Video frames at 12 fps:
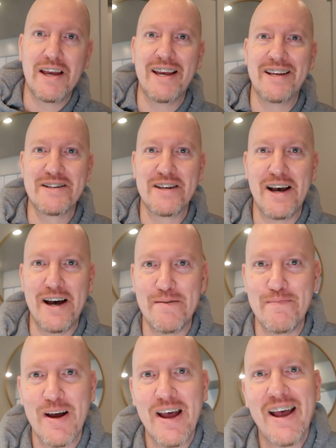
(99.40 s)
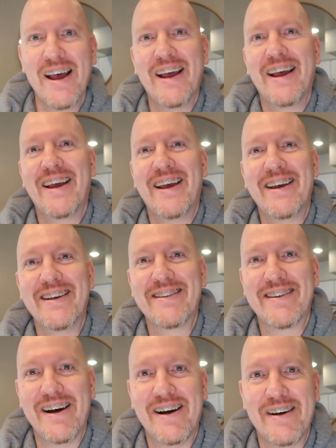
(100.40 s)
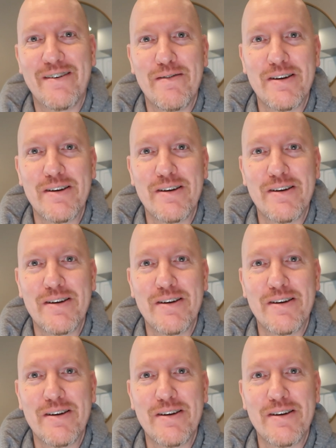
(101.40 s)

his um, his uh,